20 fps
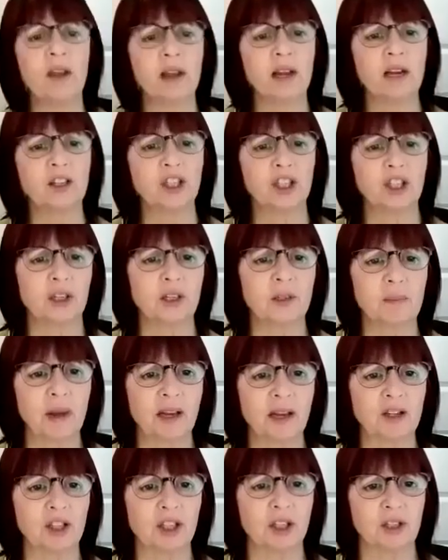I should
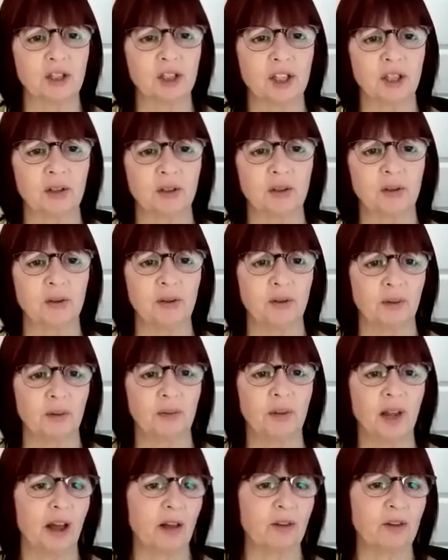mention to
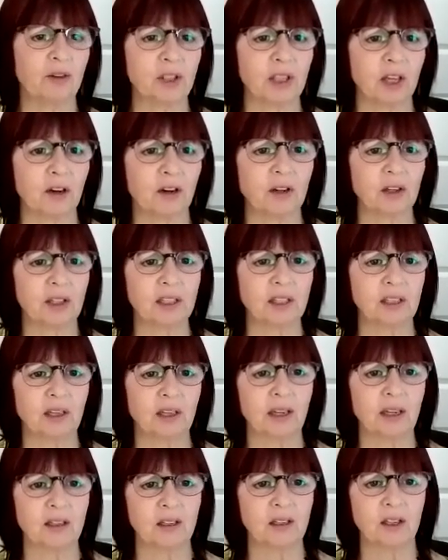the others that are
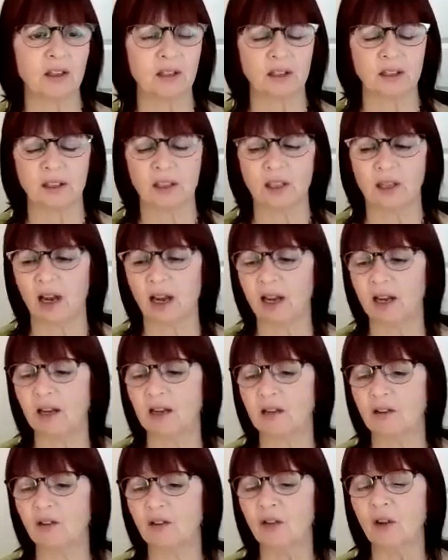listening into this today
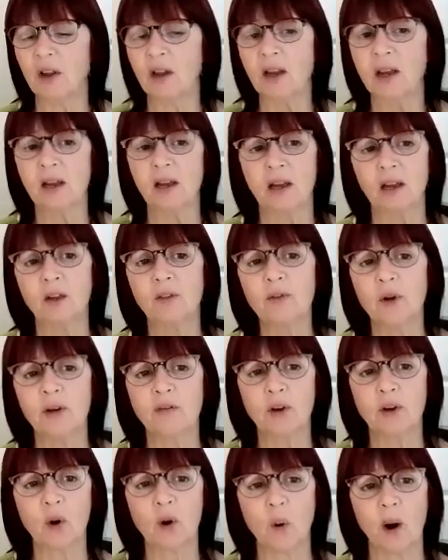is if you
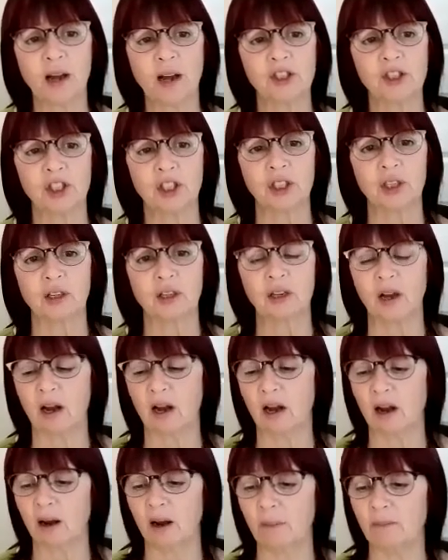have a question,
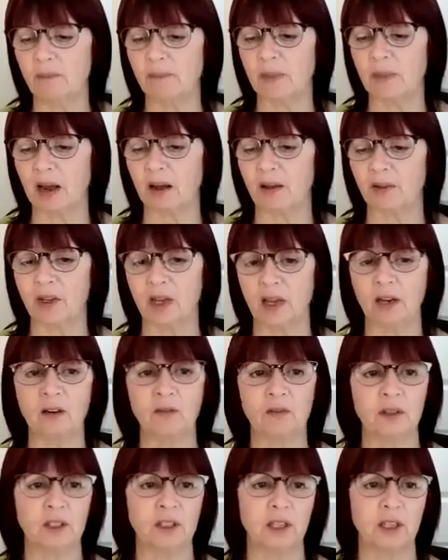at the end
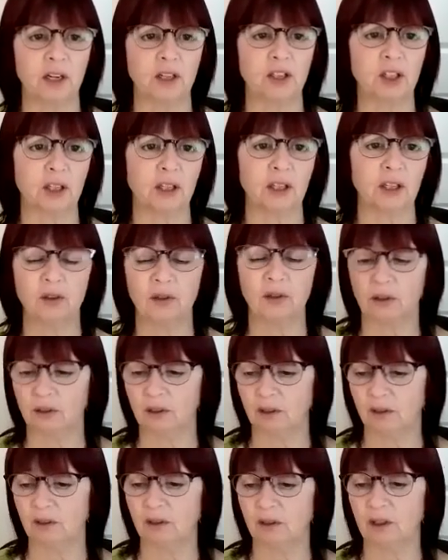of the session, you
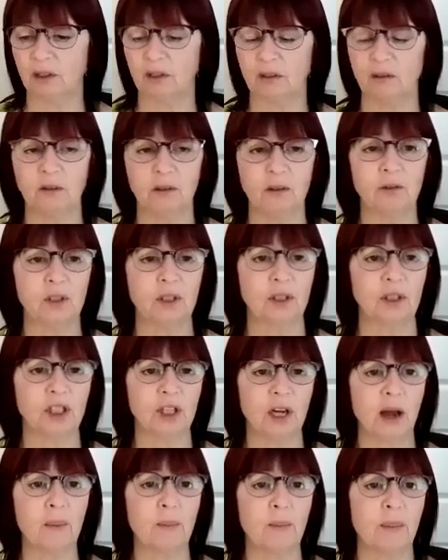can use the
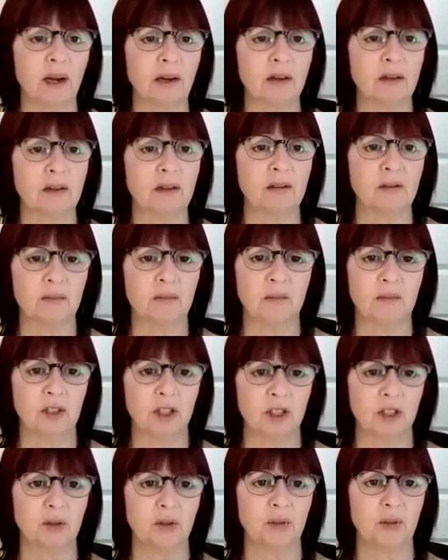chat button
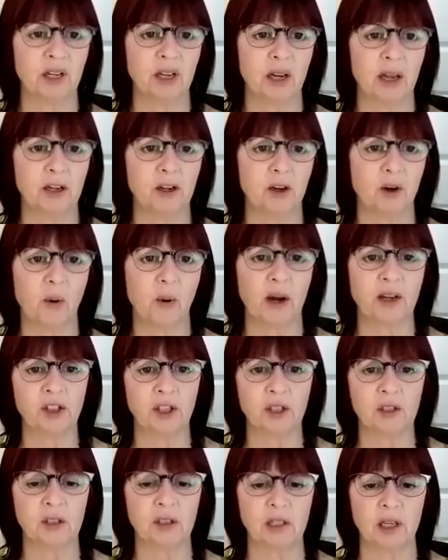to relay your
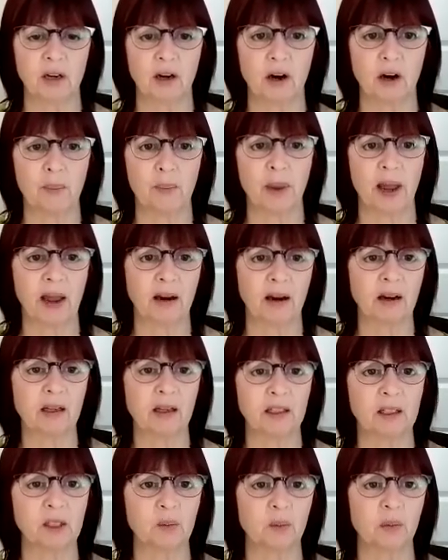questions, and our
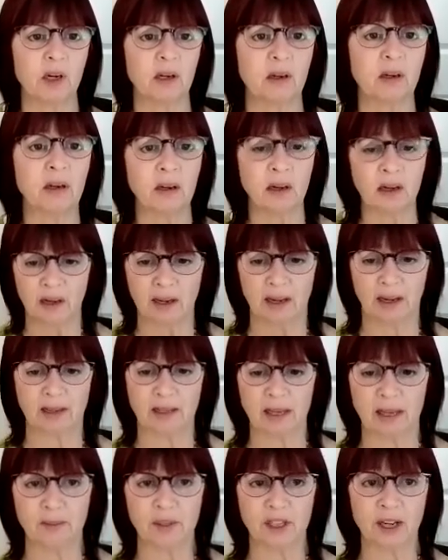panelists will
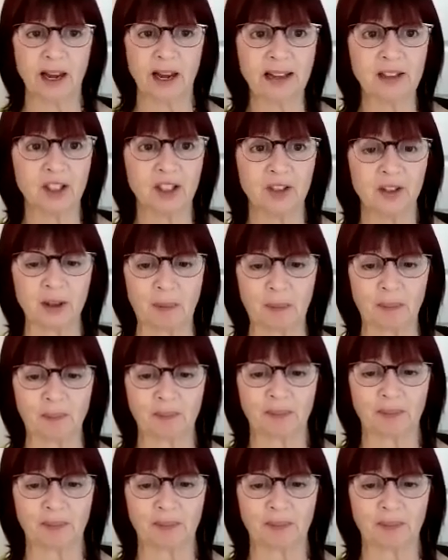attempt to answer them.